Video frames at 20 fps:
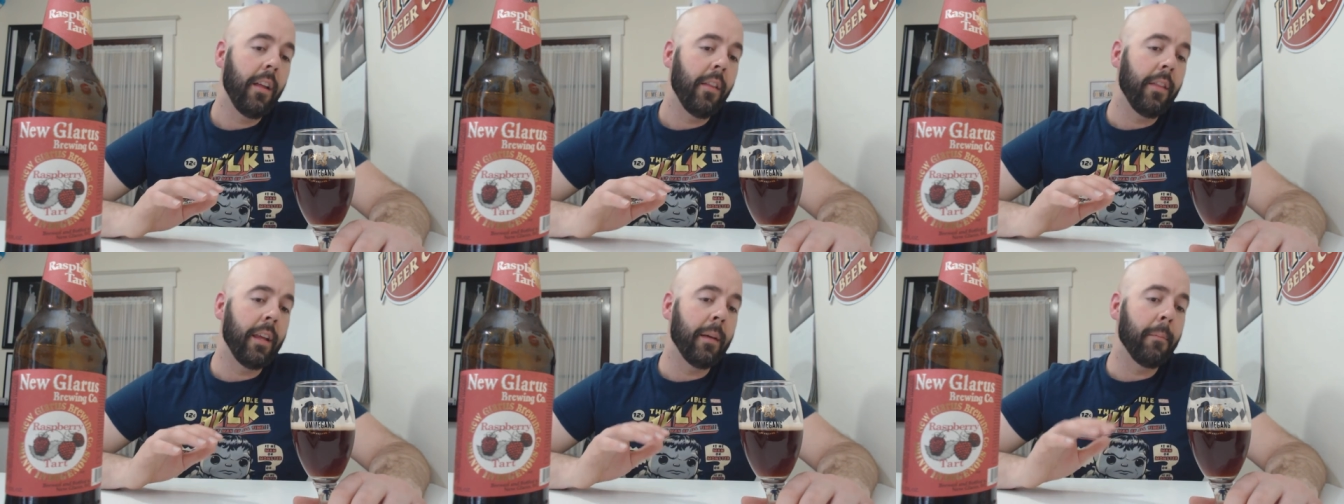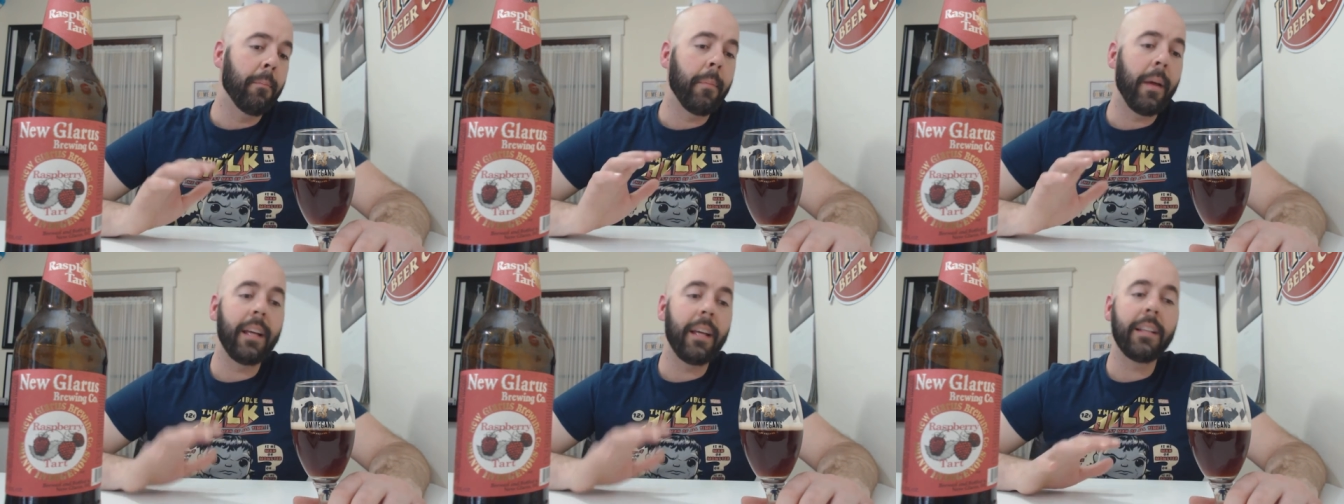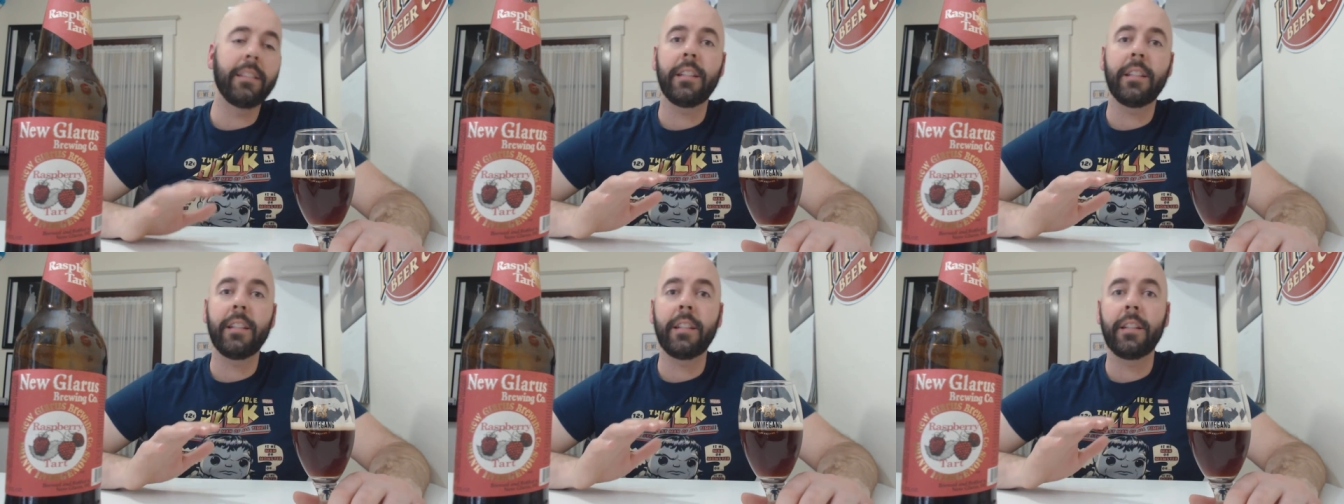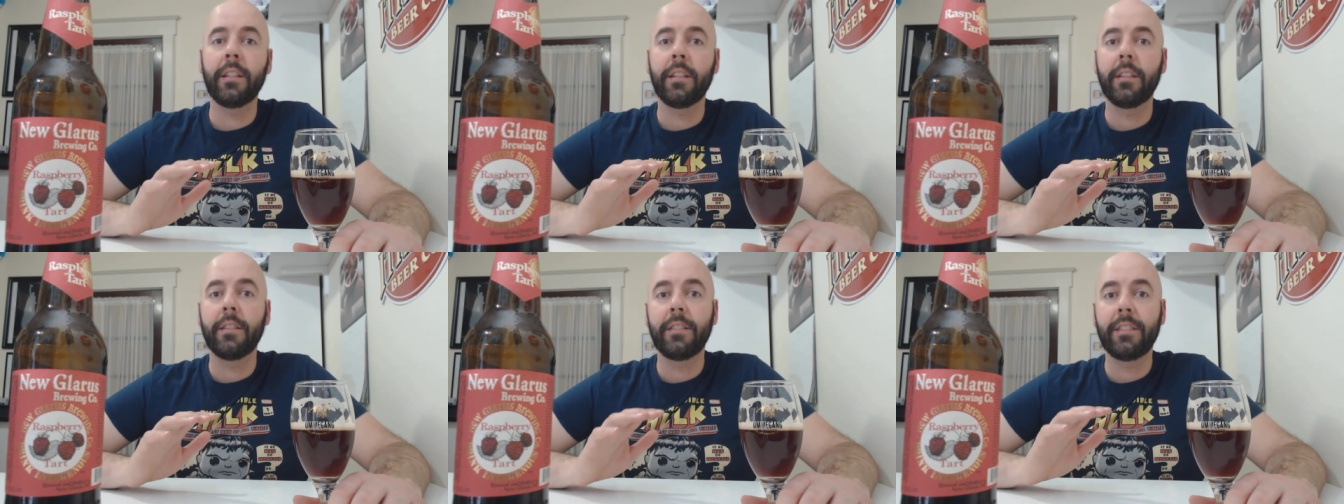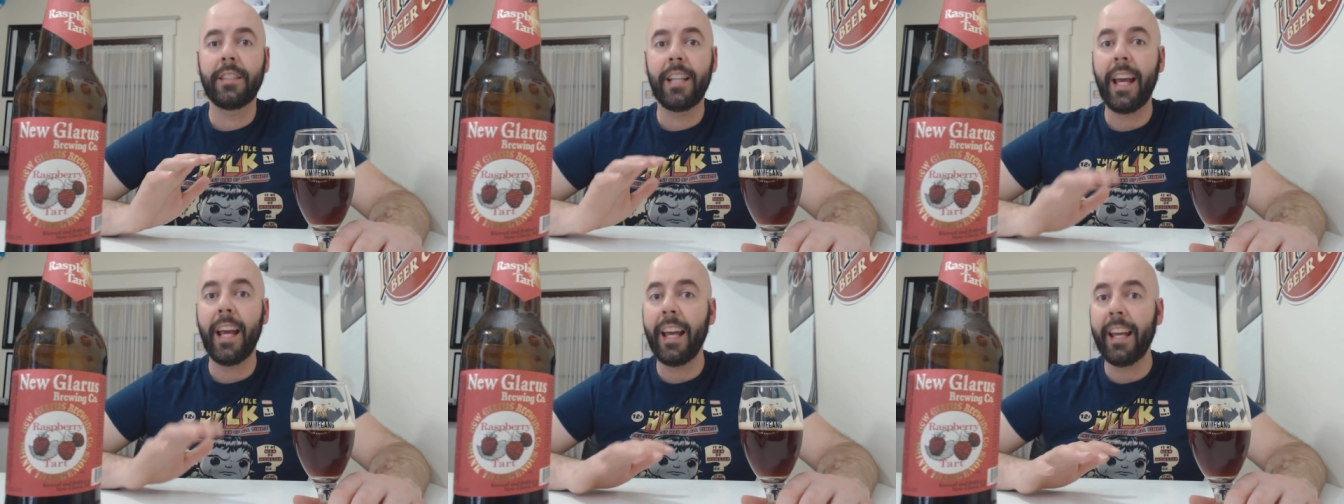The amazing
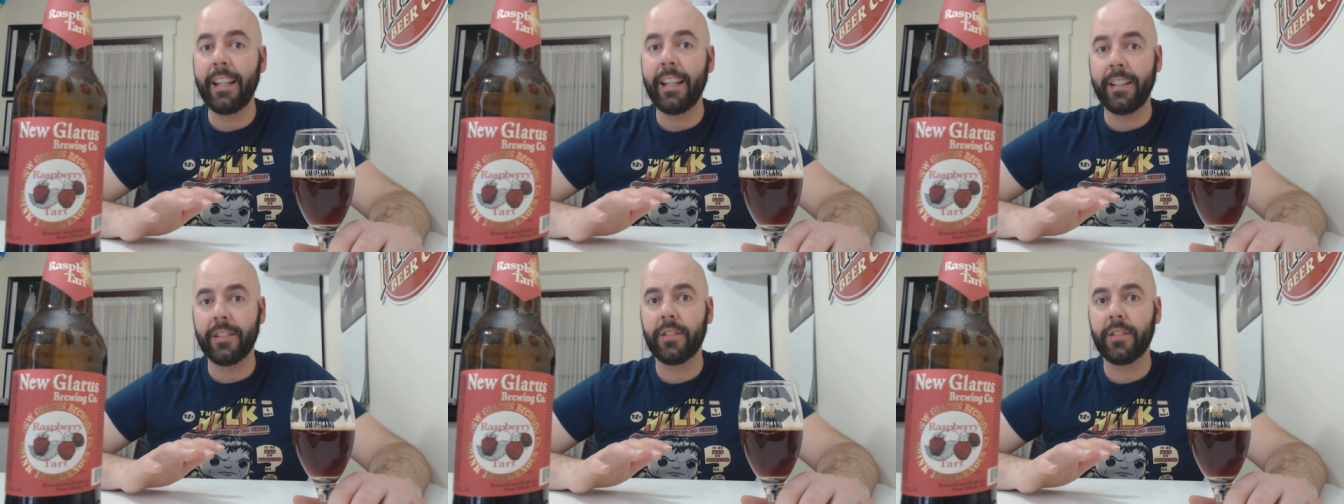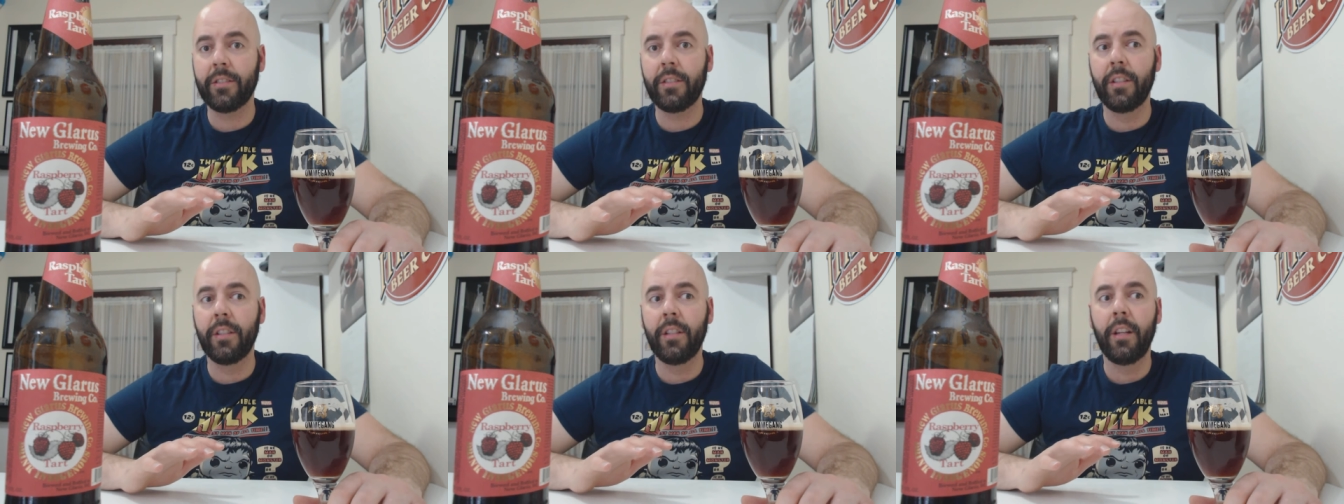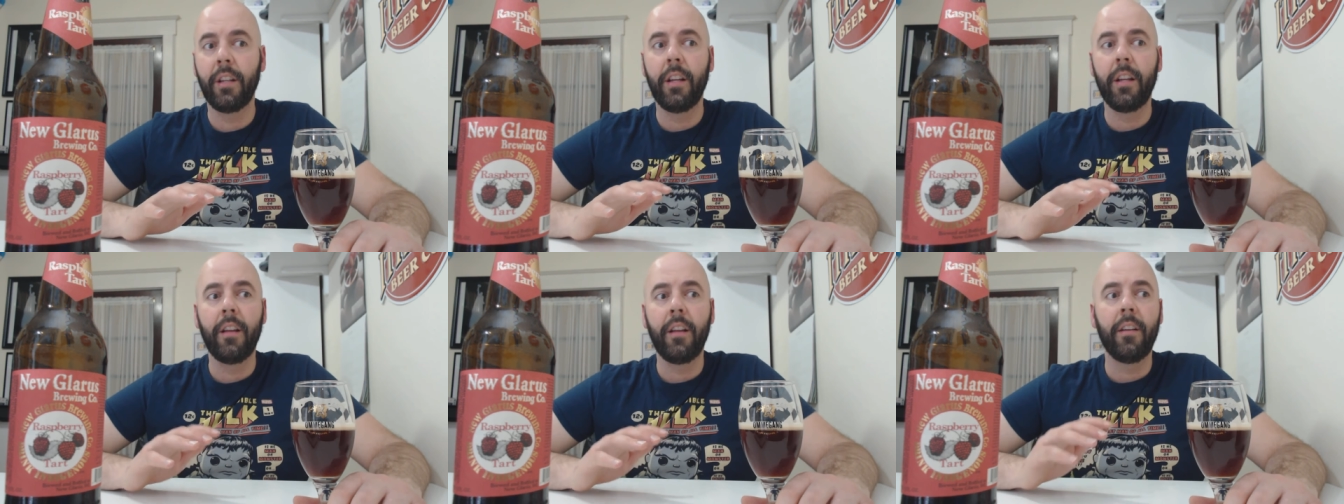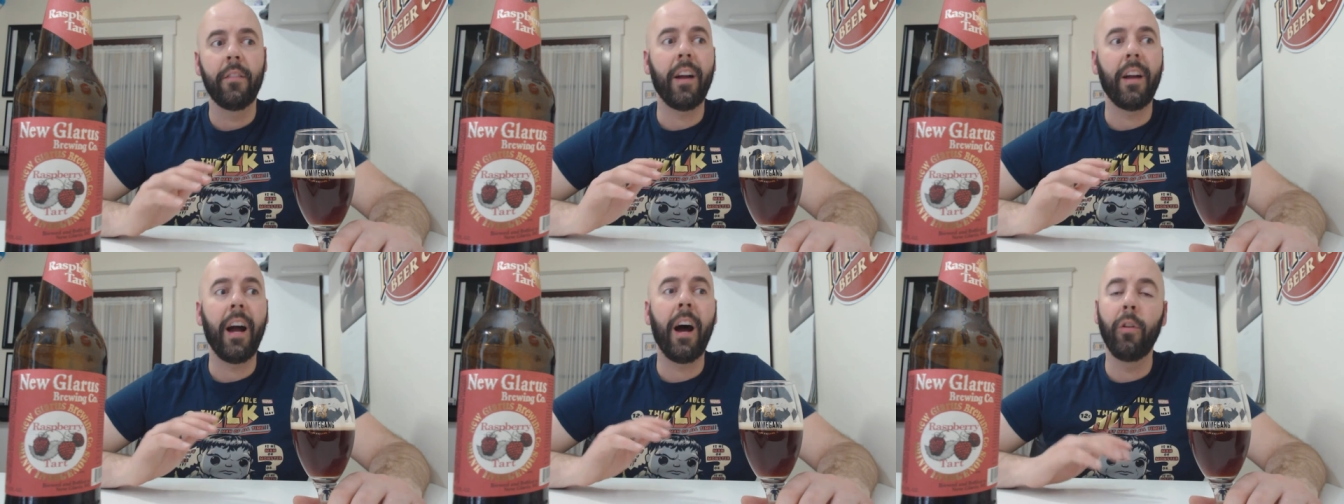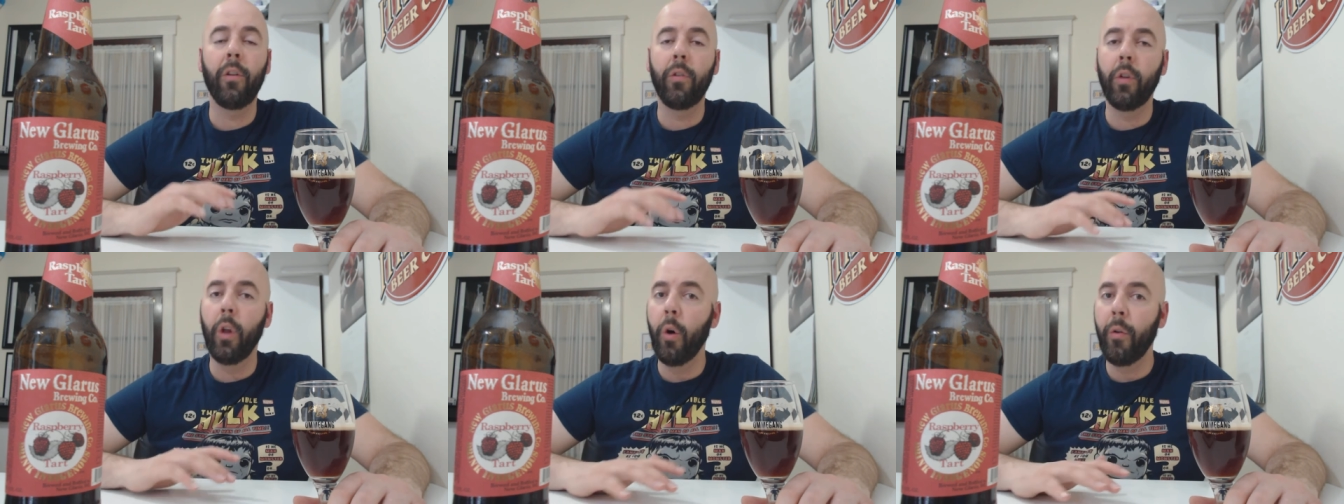taste for
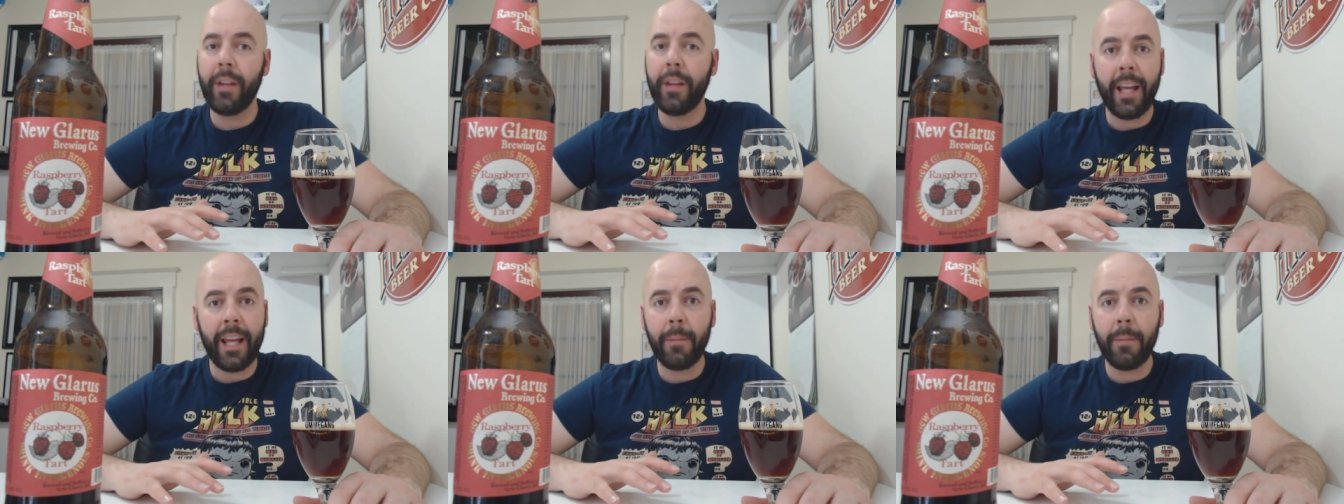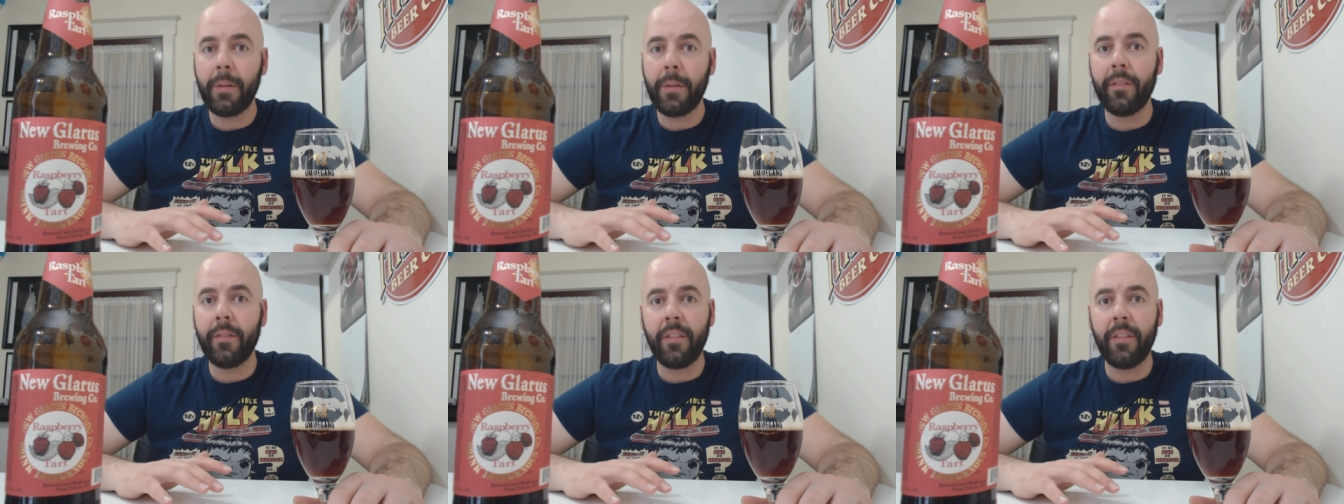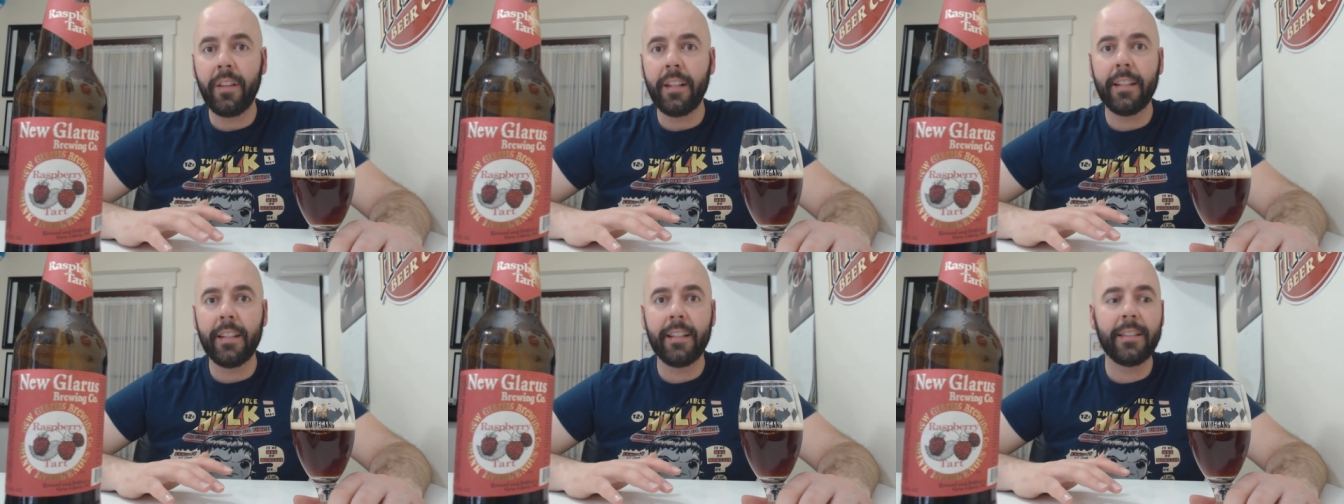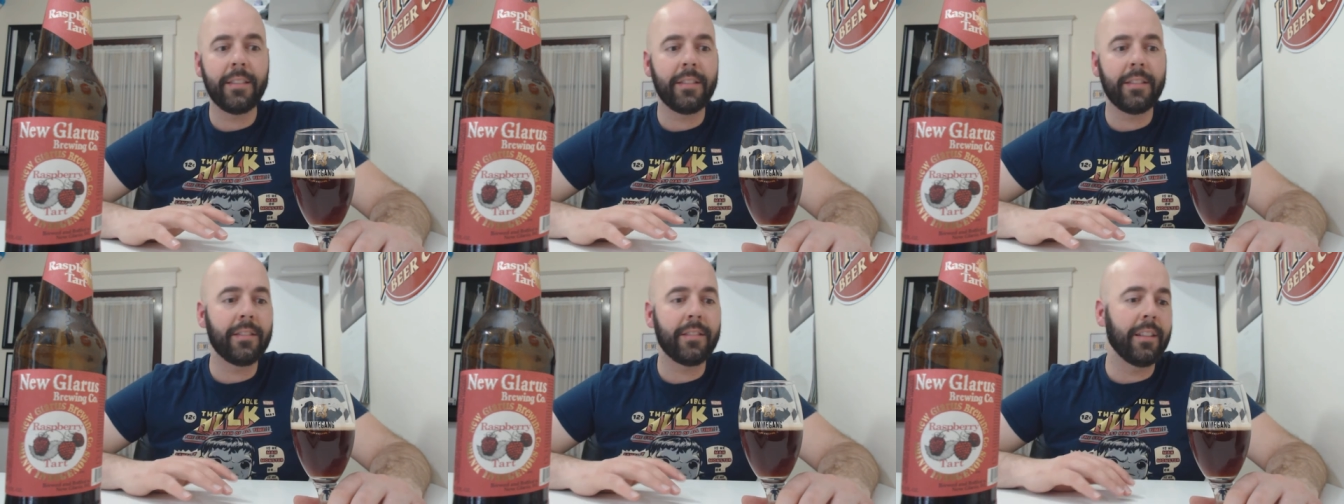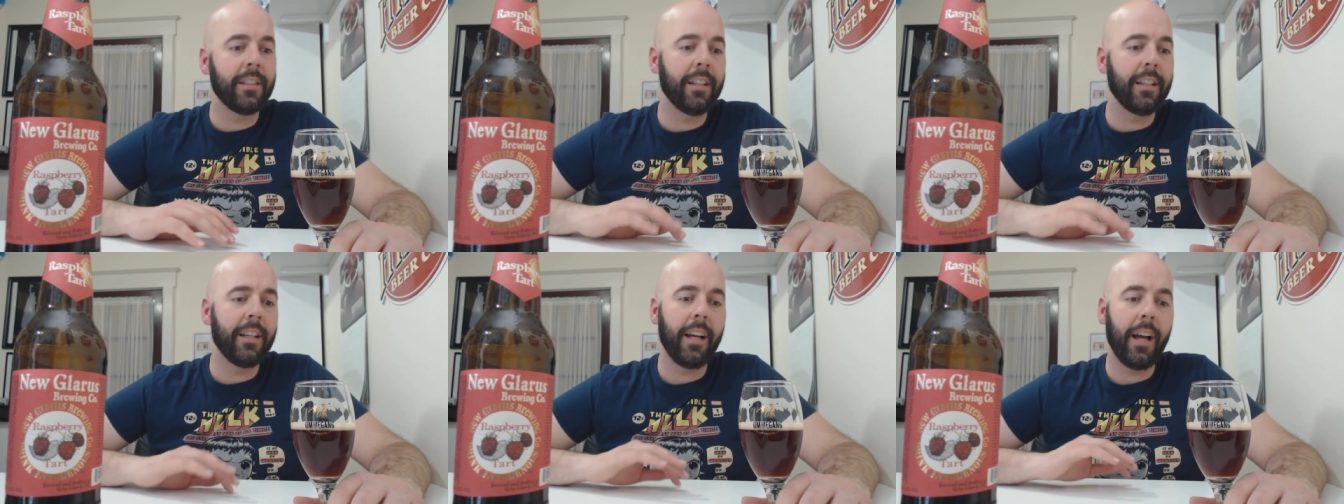how low the ABV is,